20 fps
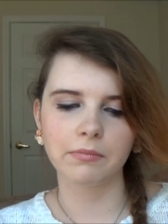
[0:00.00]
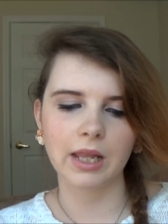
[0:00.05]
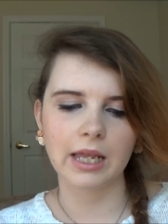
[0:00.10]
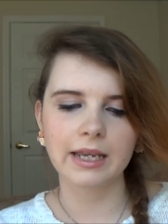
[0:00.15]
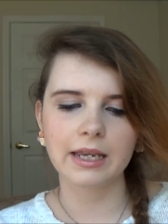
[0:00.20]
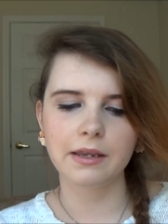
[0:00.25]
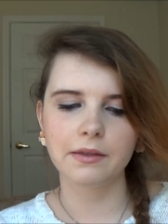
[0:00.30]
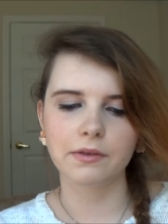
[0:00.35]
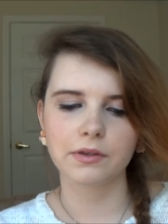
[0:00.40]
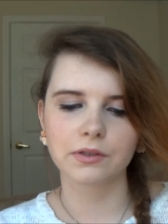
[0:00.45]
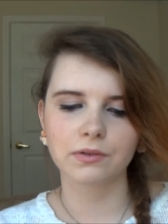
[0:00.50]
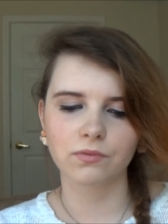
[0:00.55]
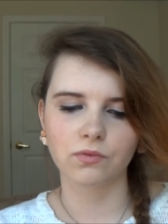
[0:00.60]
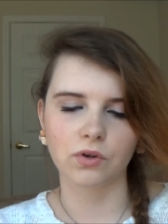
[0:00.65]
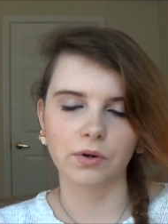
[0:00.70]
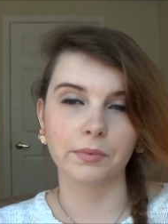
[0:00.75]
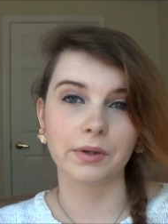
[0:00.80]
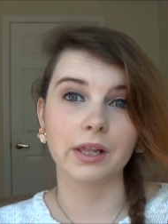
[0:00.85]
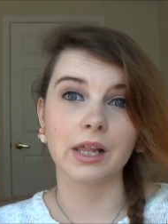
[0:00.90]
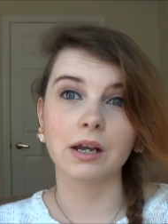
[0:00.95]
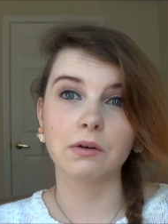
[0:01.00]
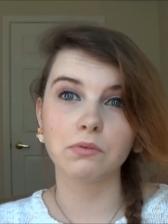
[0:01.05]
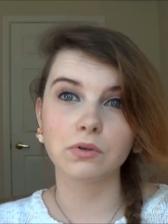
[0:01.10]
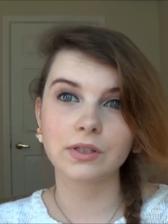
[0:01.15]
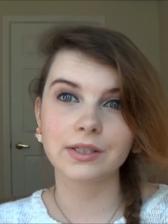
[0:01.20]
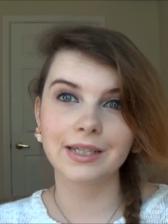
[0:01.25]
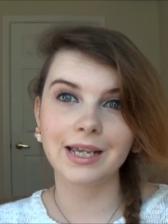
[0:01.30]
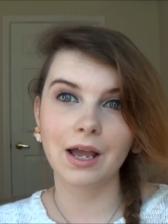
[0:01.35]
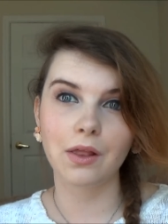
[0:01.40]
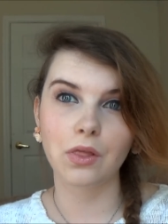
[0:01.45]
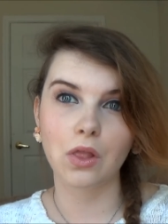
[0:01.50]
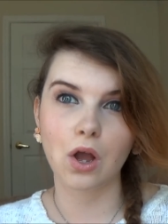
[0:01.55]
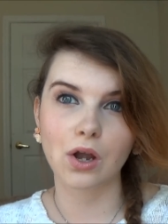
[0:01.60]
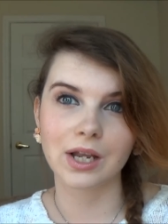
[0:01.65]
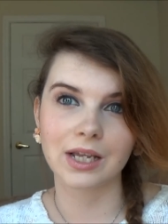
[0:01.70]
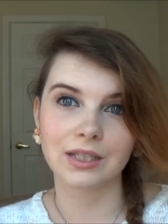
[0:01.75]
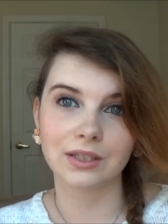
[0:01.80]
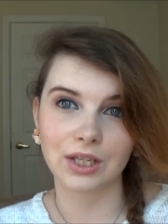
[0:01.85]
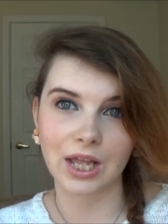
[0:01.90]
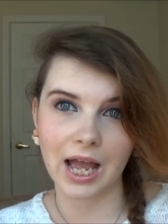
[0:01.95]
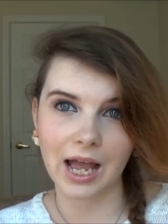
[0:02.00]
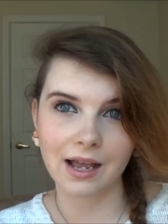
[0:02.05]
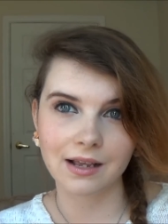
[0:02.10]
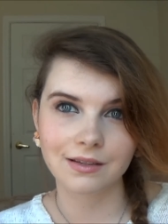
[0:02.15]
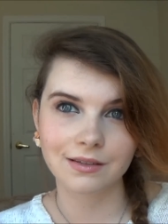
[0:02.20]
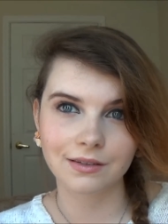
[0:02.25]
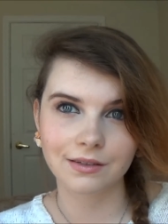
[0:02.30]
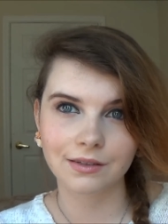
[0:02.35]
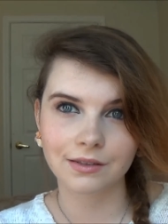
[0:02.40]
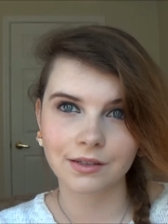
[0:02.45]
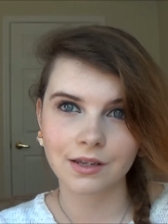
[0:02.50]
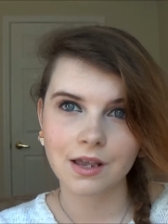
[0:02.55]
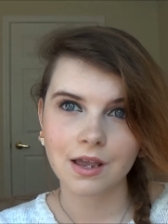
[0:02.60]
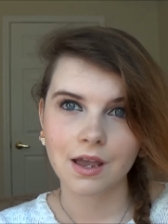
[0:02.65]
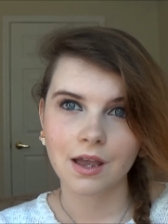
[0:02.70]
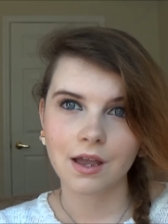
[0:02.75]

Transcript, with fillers: liking this formula. We'll see how long it lasts.